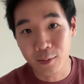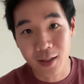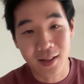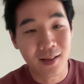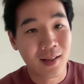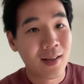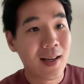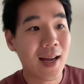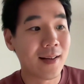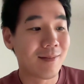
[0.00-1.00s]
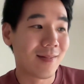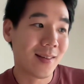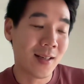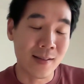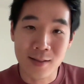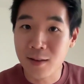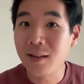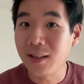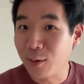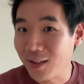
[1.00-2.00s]
right? And in certain
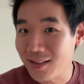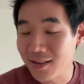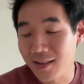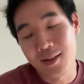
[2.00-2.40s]
degrees